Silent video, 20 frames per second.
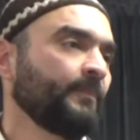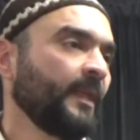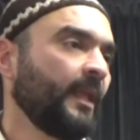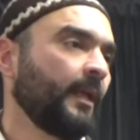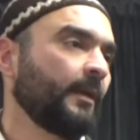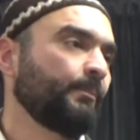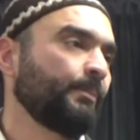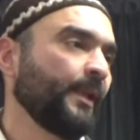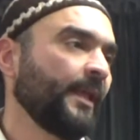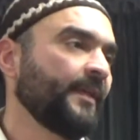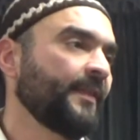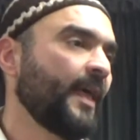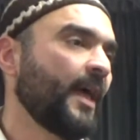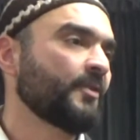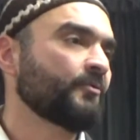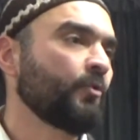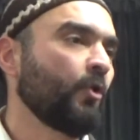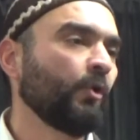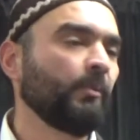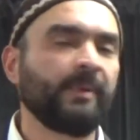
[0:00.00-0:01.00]
can play
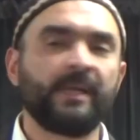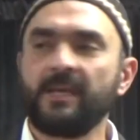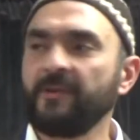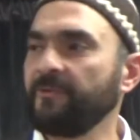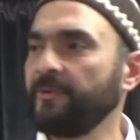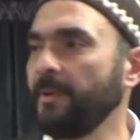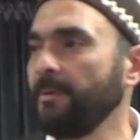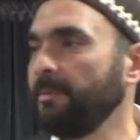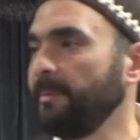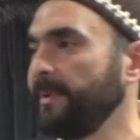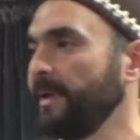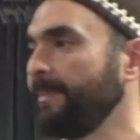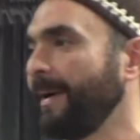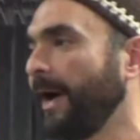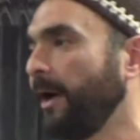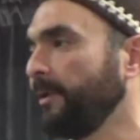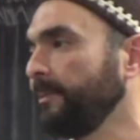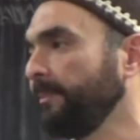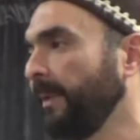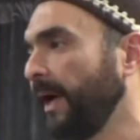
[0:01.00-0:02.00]
that role because they will be
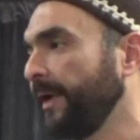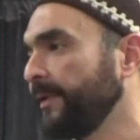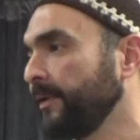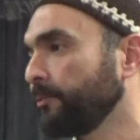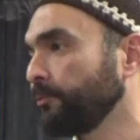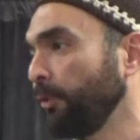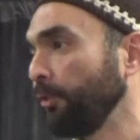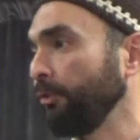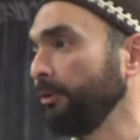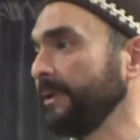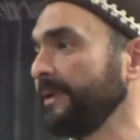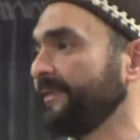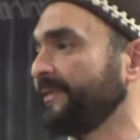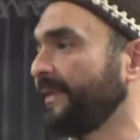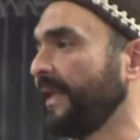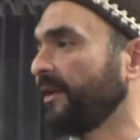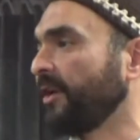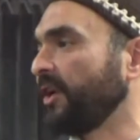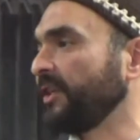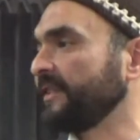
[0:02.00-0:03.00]
bound by the rules
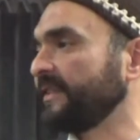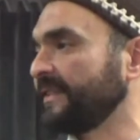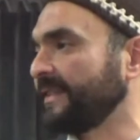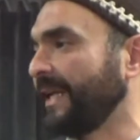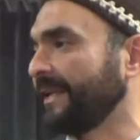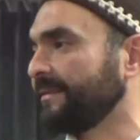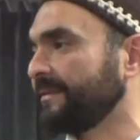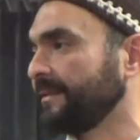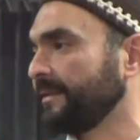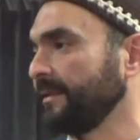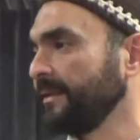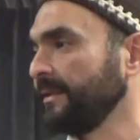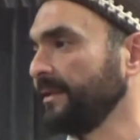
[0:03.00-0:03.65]
that are set